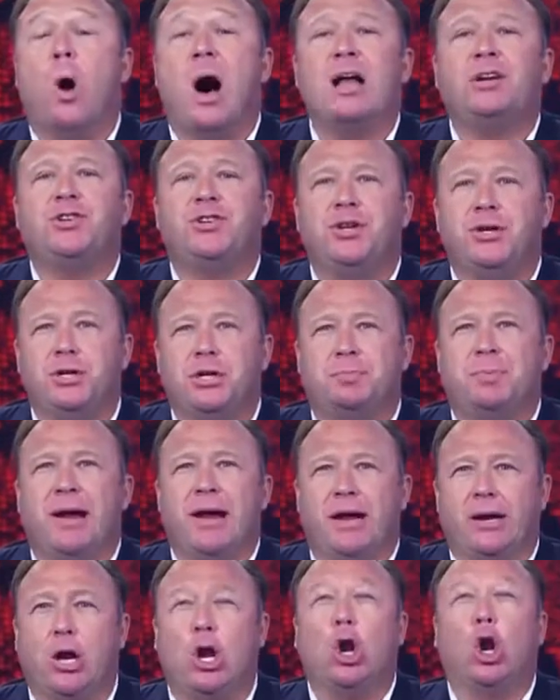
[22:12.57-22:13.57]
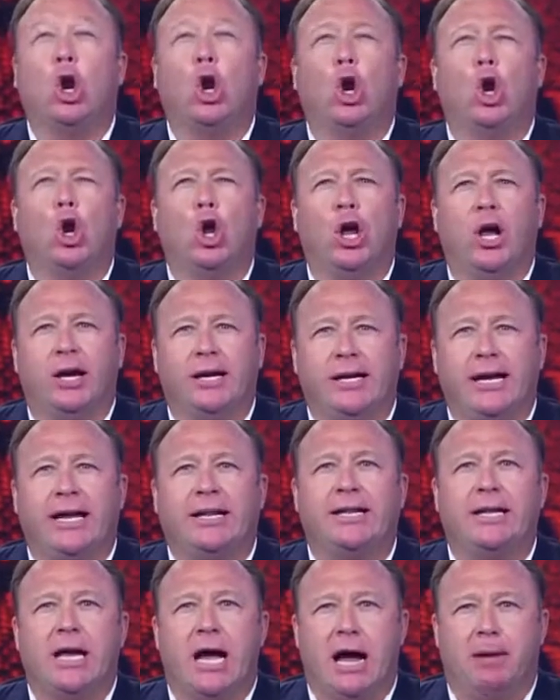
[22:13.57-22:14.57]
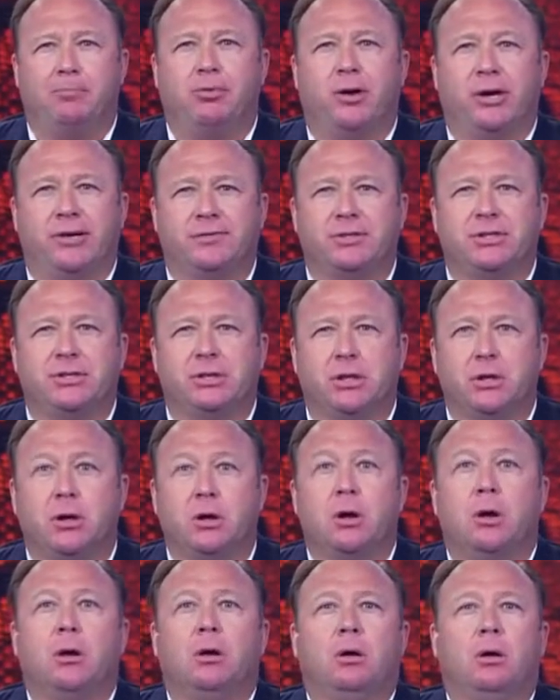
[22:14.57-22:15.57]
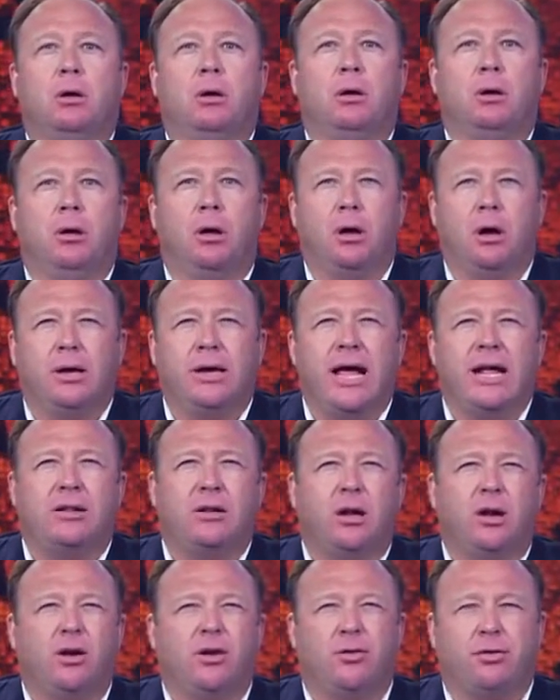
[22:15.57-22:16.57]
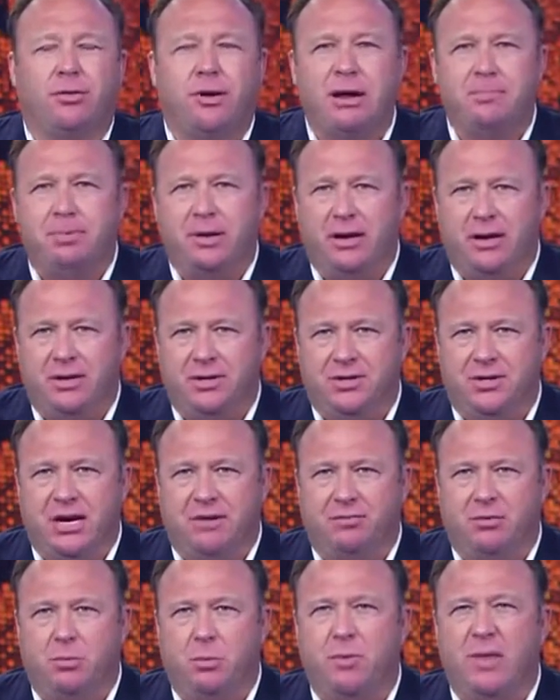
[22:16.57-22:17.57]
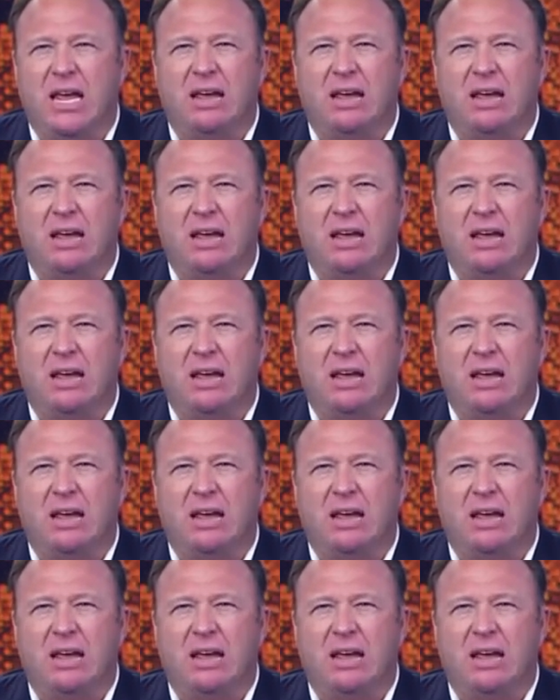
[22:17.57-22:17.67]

Watch C-SPAN. Look at the operatives. Look at the creepiness of them.